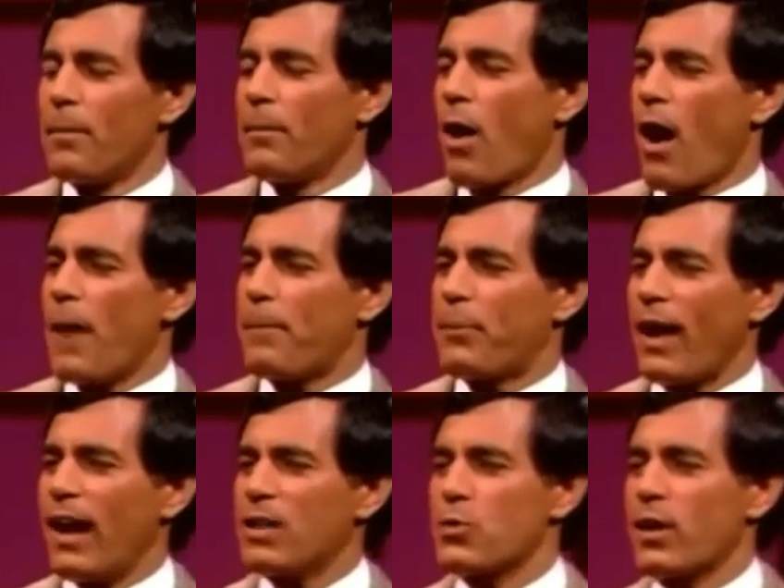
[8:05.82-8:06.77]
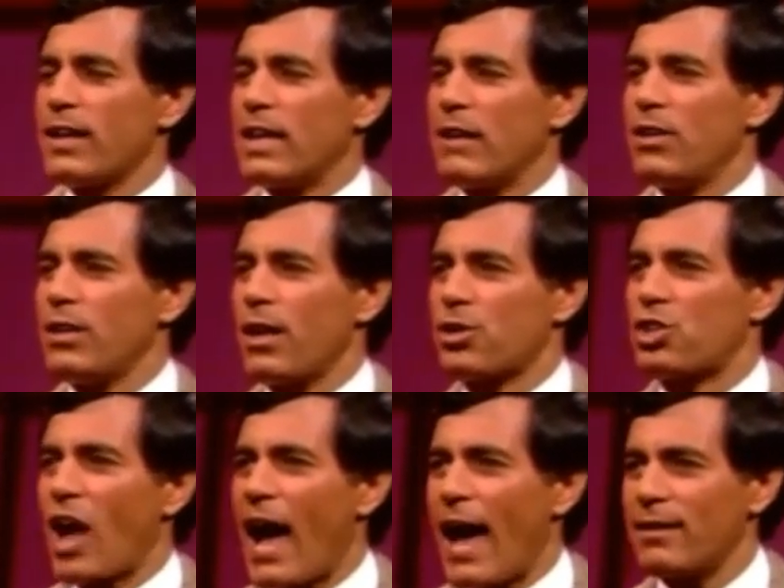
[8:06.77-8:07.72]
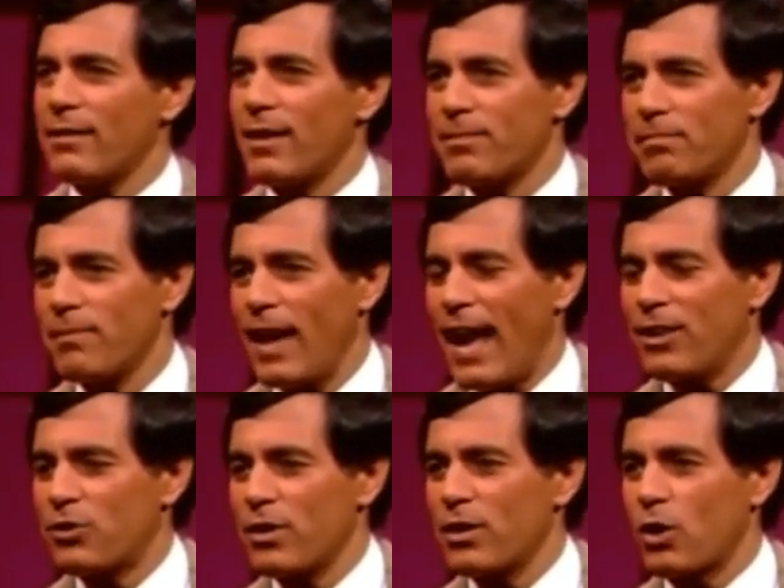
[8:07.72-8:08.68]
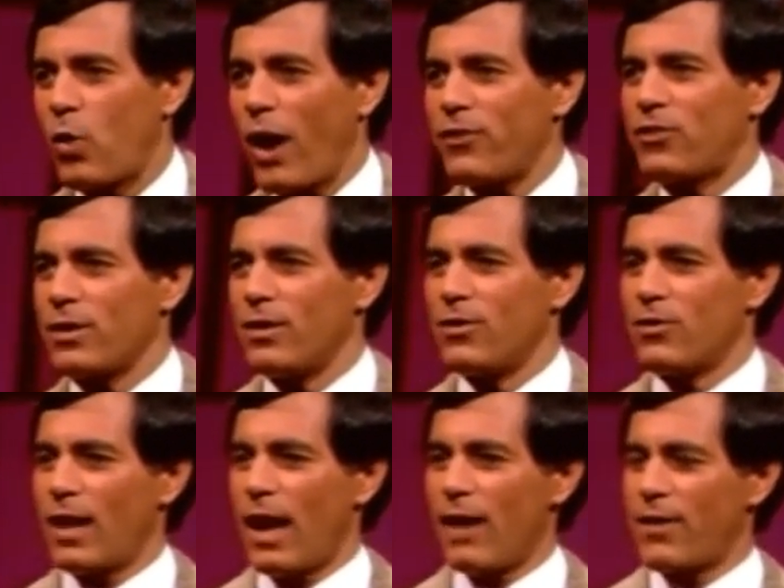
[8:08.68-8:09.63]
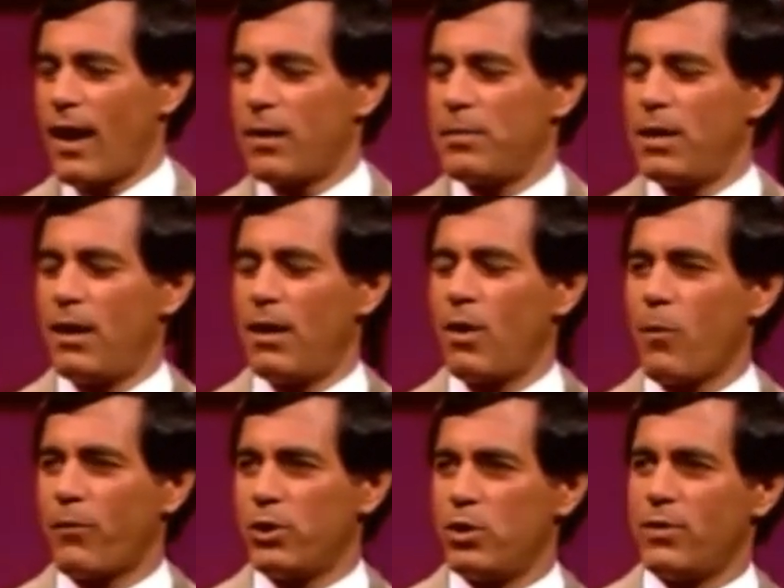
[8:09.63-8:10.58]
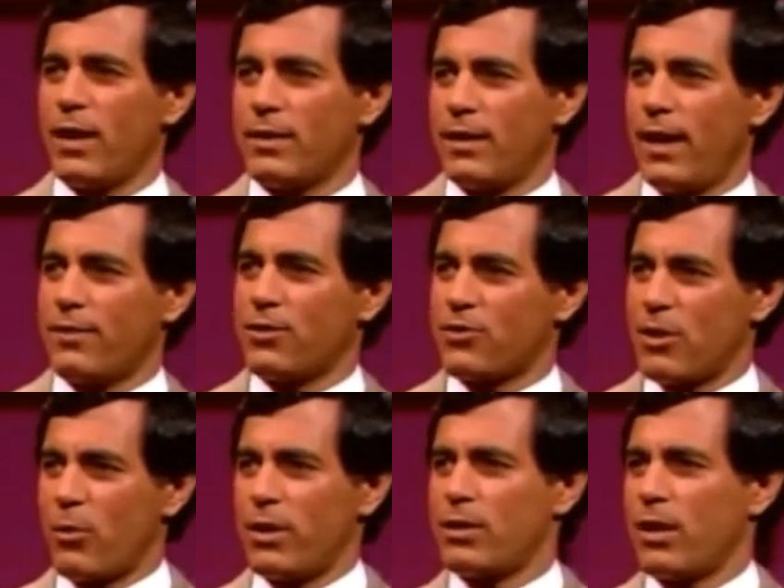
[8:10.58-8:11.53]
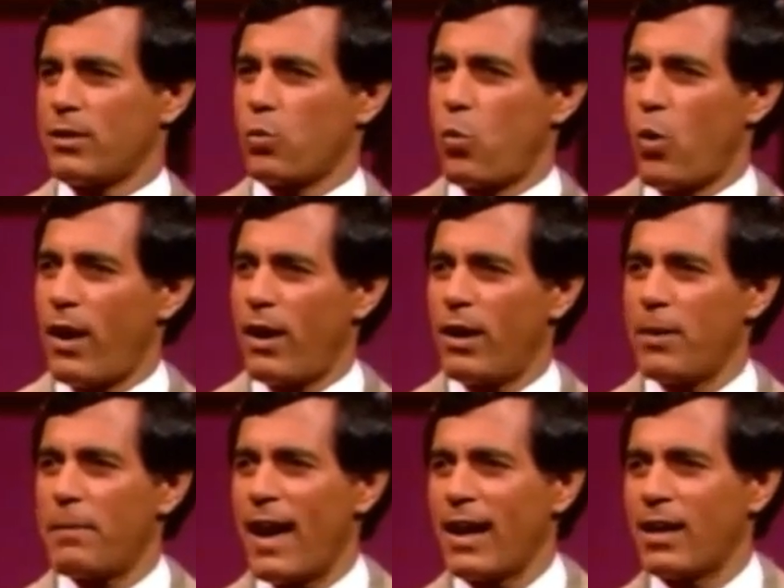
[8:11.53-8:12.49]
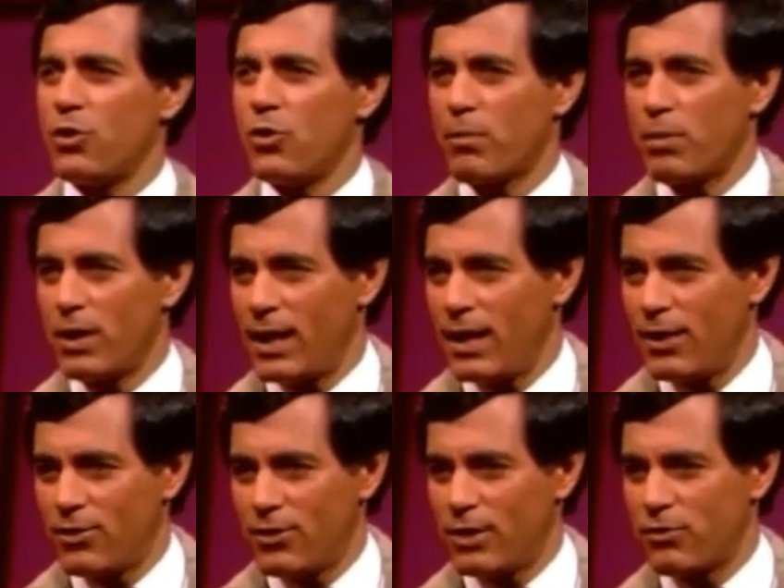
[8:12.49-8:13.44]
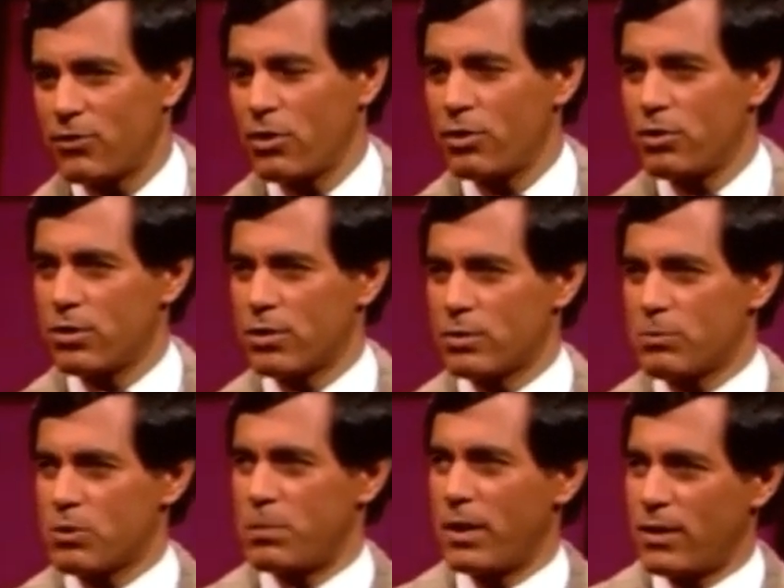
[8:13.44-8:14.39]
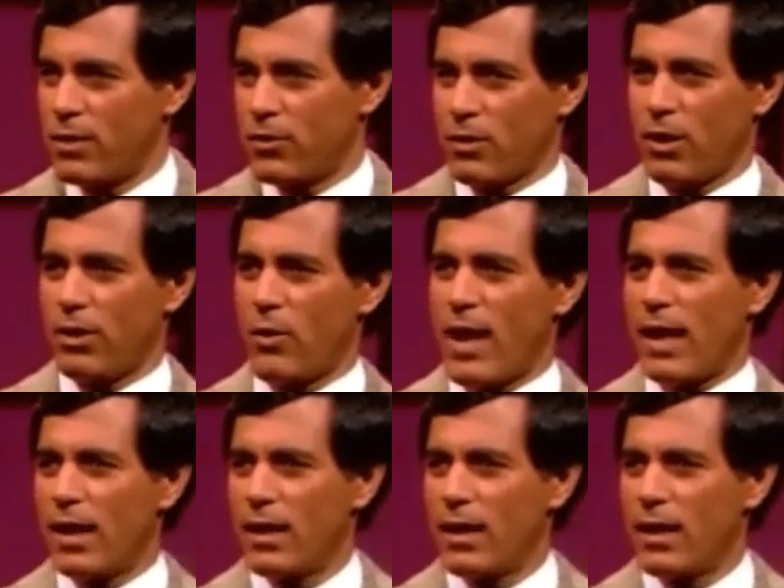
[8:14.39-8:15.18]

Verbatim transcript: All right, players, we're going to give you another shot answering the questions, and I've got them here. Hopefully, you've got the answers way tucked way back in your brains, and if so, you'll earn some spins. Are you ready?